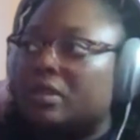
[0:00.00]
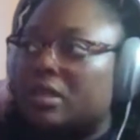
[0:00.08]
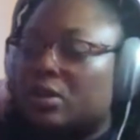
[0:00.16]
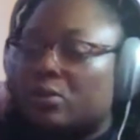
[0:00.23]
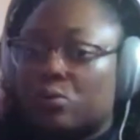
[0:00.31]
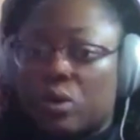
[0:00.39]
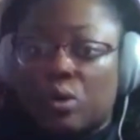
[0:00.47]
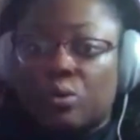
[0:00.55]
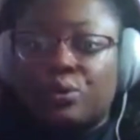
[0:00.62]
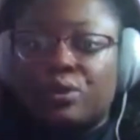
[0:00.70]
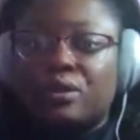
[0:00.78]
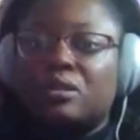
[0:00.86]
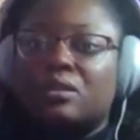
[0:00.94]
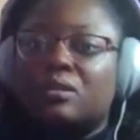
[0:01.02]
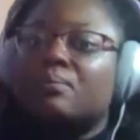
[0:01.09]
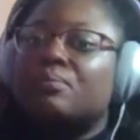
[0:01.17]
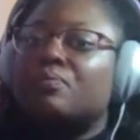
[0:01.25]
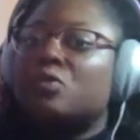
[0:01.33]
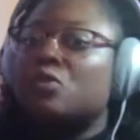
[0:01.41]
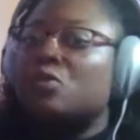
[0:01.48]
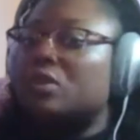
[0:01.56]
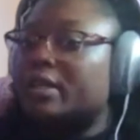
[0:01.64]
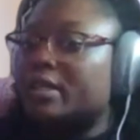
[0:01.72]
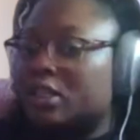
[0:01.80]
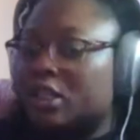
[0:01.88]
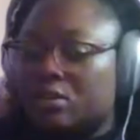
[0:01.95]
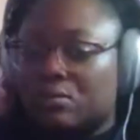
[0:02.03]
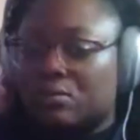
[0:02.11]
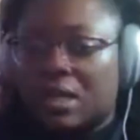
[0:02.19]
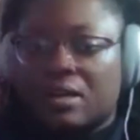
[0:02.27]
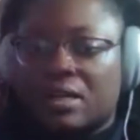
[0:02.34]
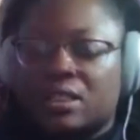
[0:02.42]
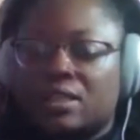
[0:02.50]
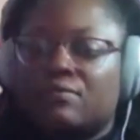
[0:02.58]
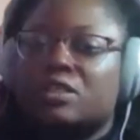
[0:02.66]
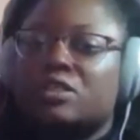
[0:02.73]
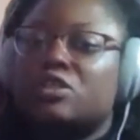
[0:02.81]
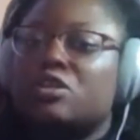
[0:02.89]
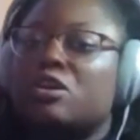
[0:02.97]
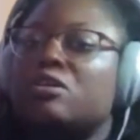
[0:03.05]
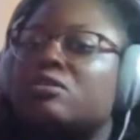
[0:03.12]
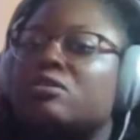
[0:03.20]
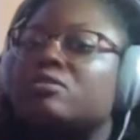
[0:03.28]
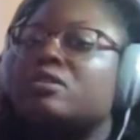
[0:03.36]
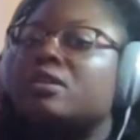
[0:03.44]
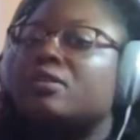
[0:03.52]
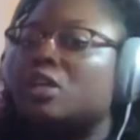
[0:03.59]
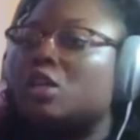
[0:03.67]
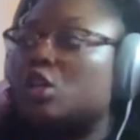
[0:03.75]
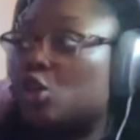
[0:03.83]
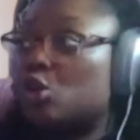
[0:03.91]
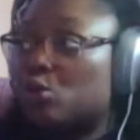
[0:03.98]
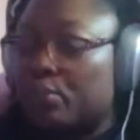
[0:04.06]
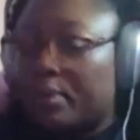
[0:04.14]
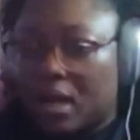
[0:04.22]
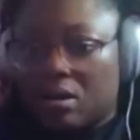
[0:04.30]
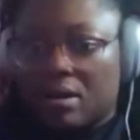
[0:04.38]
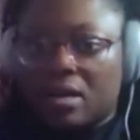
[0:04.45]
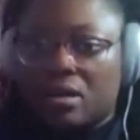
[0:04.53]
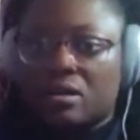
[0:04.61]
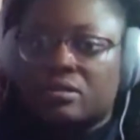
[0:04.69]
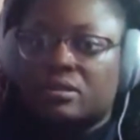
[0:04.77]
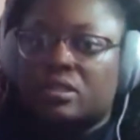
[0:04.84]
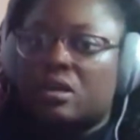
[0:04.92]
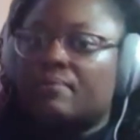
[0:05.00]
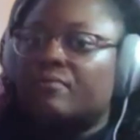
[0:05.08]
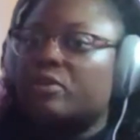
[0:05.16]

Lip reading: the growth, the continued areas of concern, the new barriers.